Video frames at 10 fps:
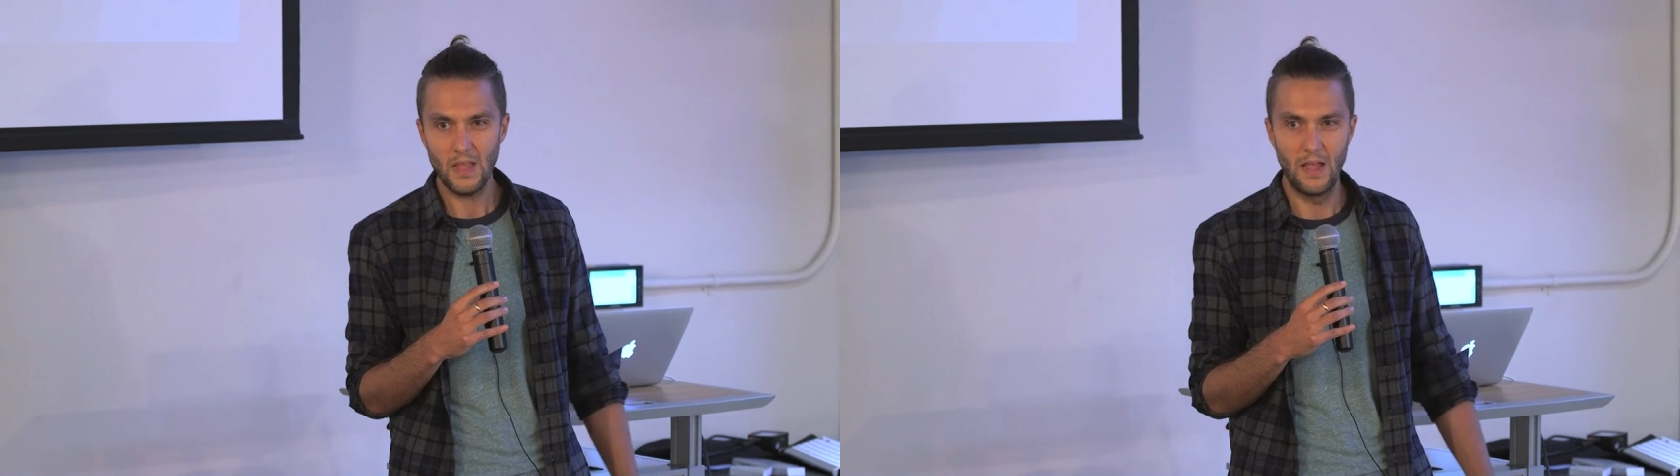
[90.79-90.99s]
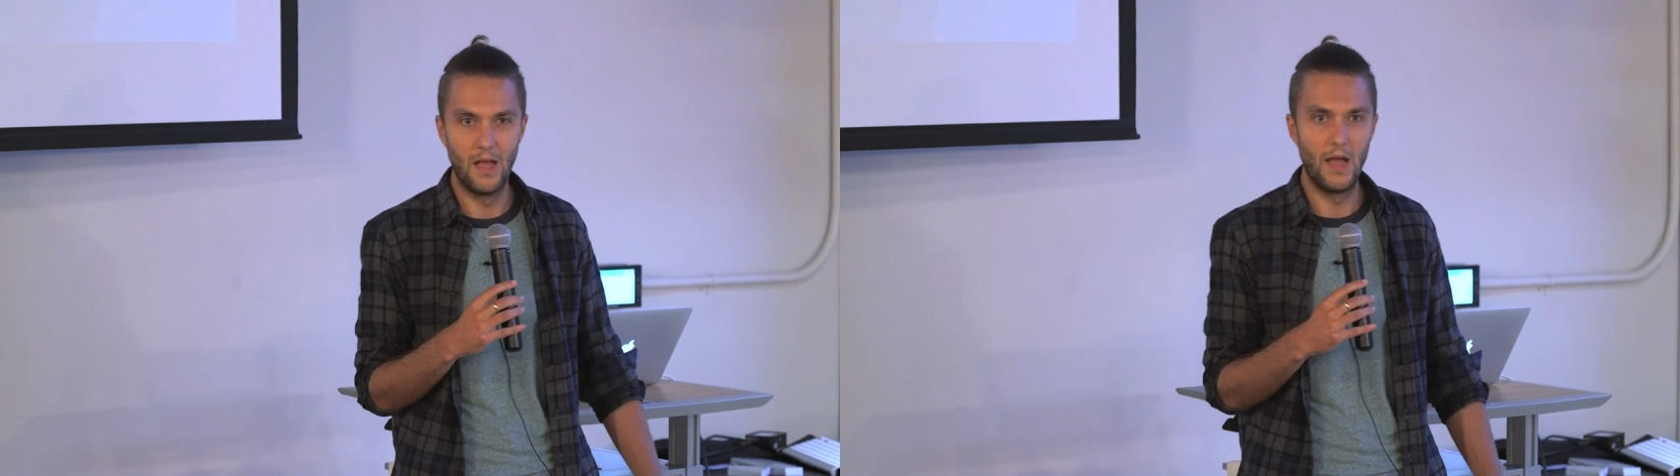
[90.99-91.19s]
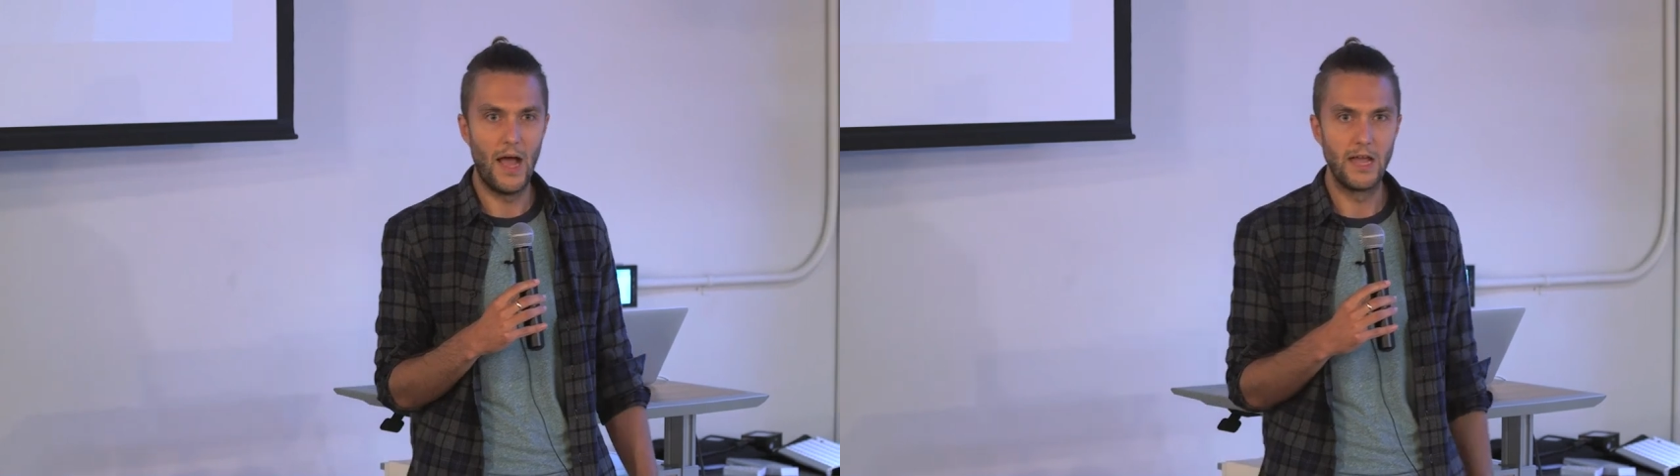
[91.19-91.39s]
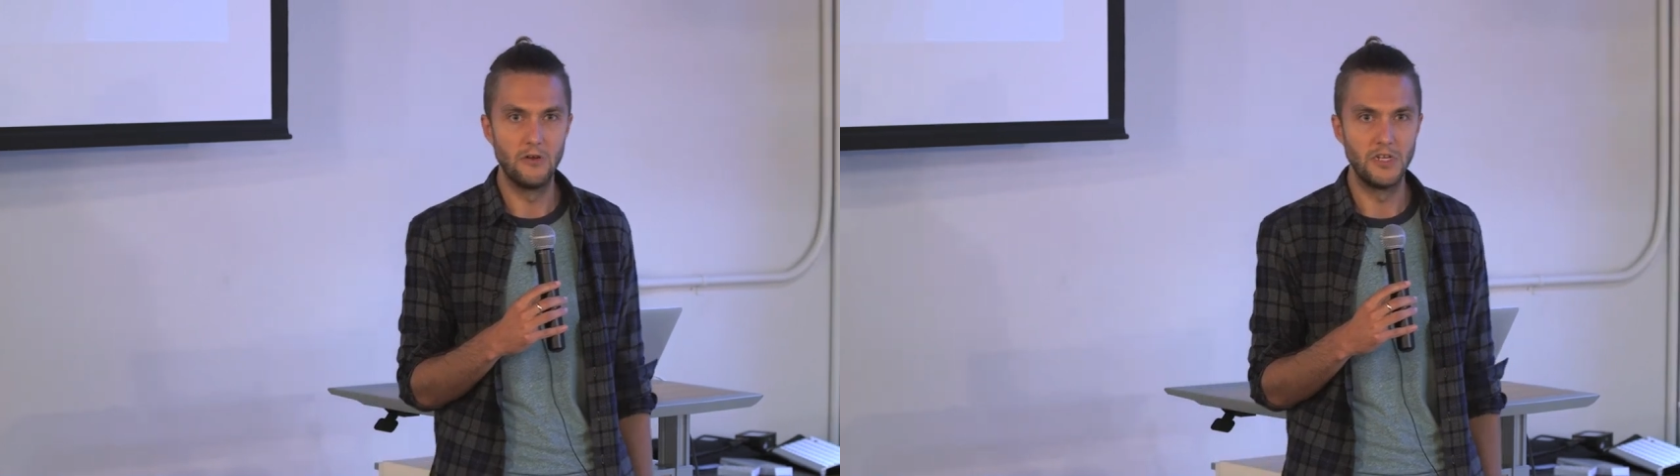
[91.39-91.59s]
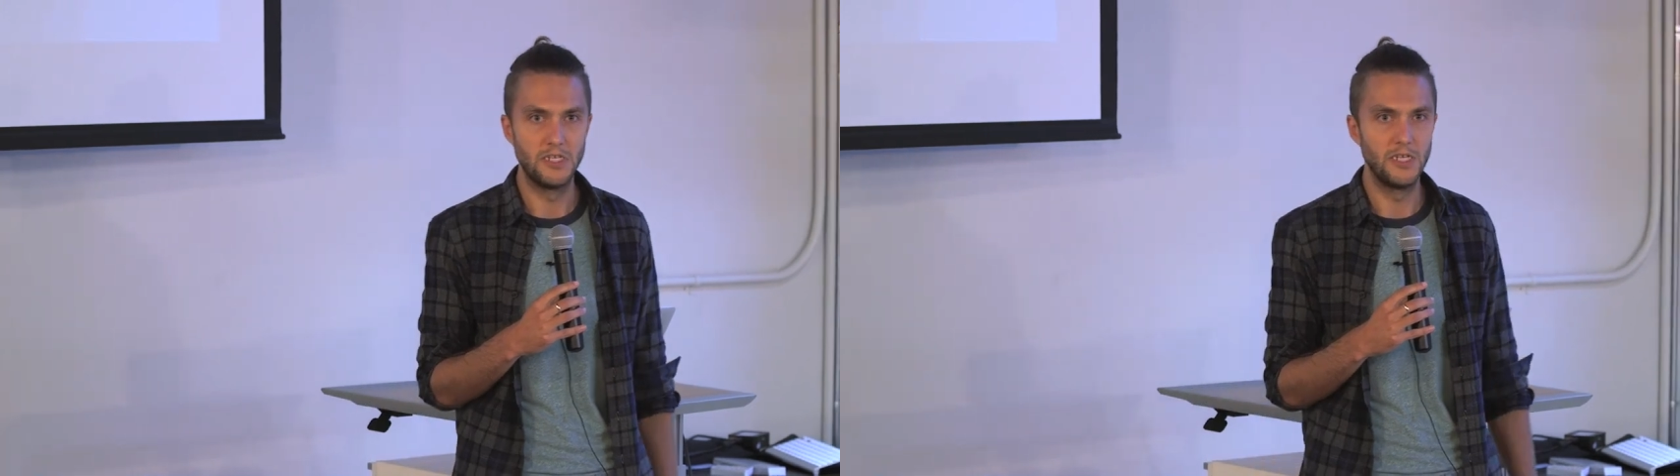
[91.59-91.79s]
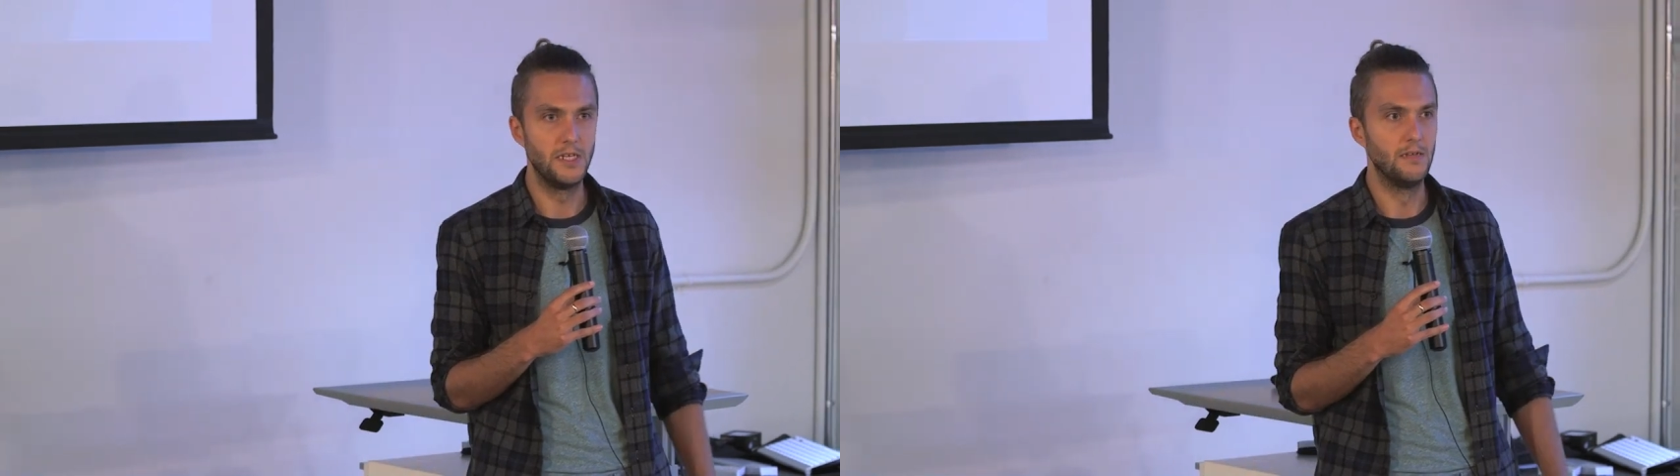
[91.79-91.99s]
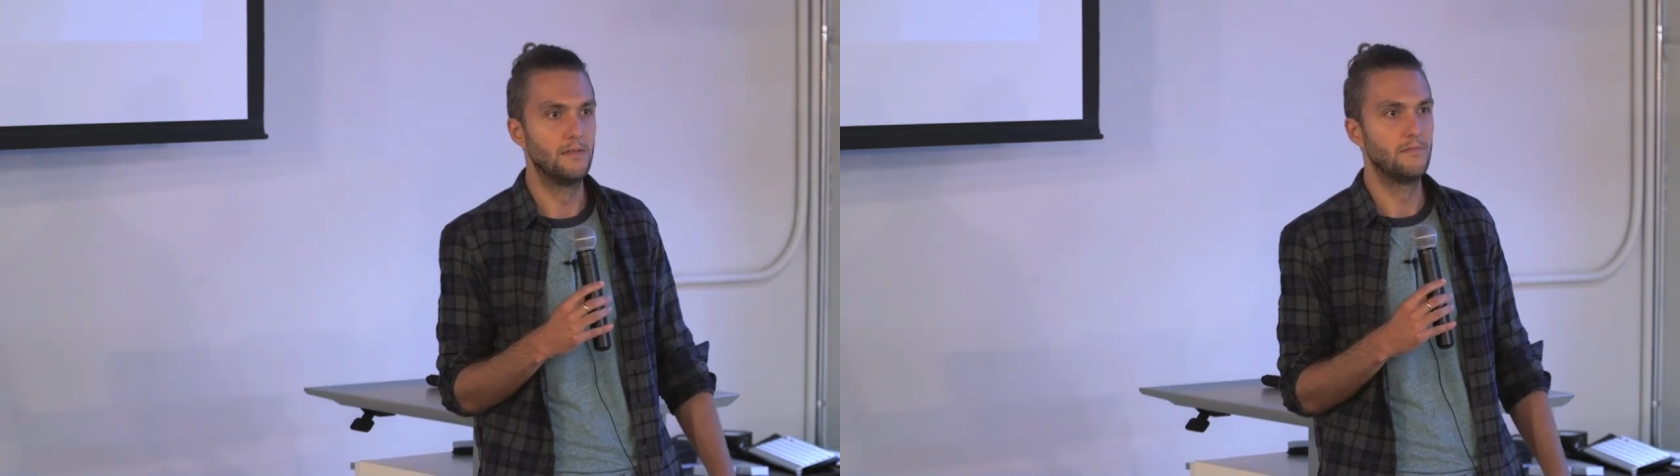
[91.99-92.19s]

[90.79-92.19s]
uh, IoT